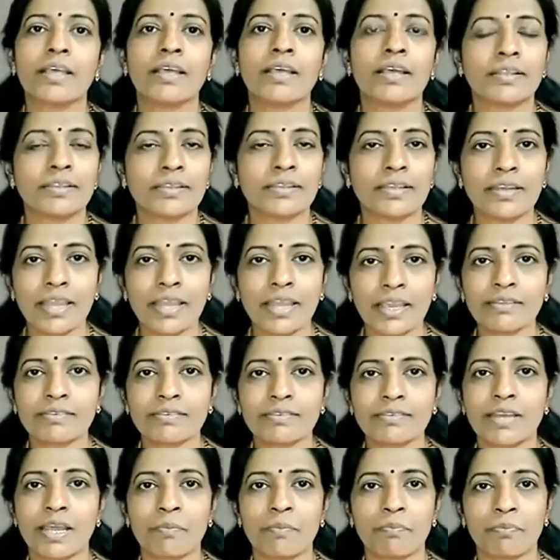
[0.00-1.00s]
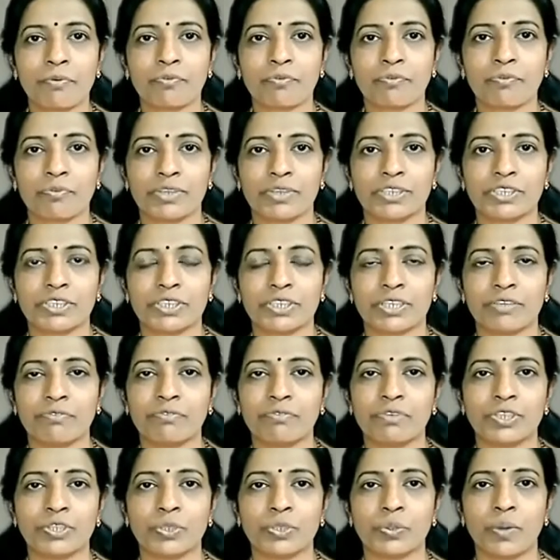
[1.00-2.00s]
The next type of question which
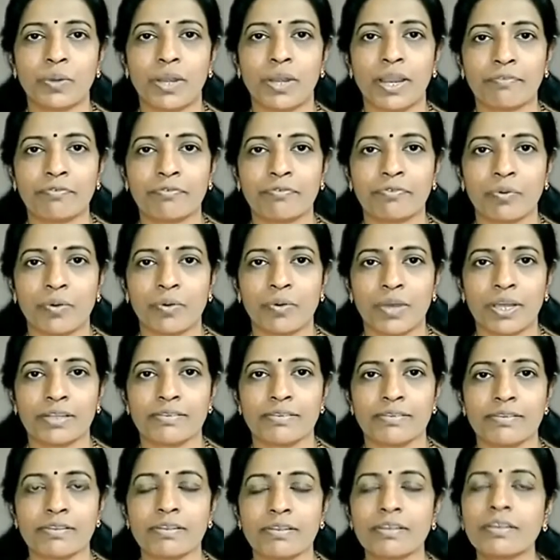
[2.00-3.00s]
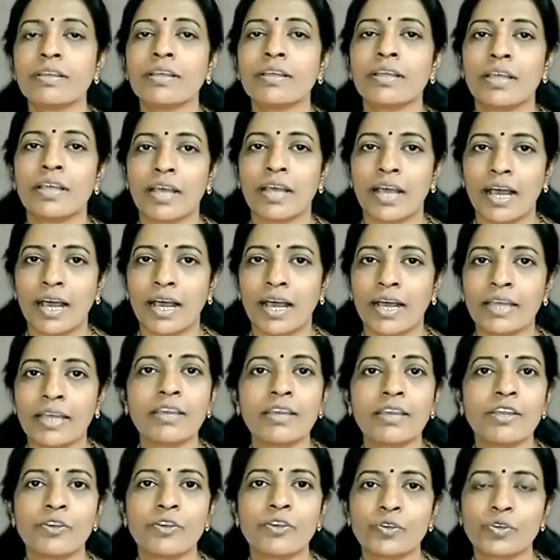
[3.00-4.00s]
you will have to answer are
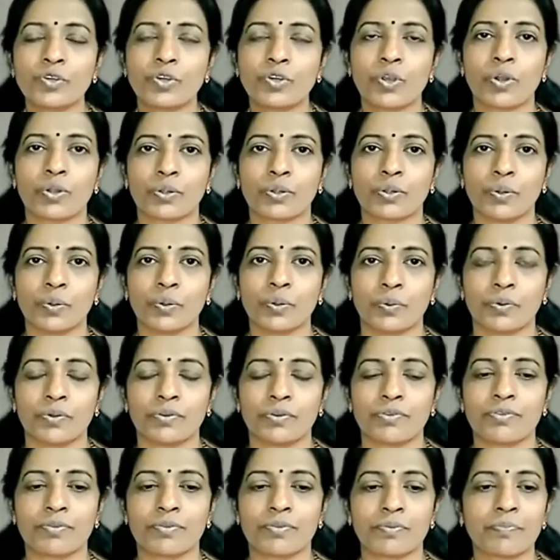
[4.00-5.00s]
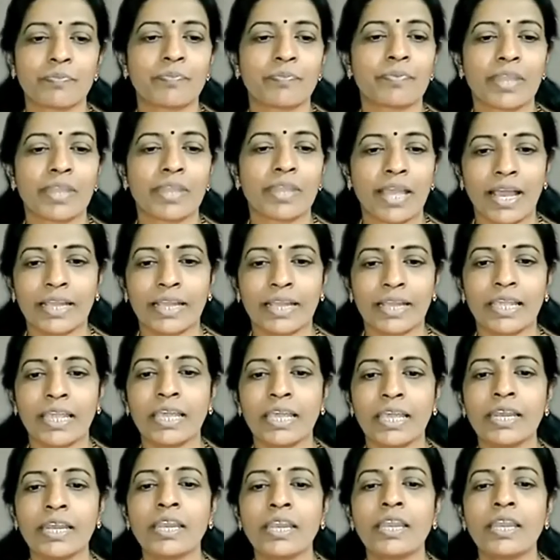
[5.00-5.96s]
short notes. Again,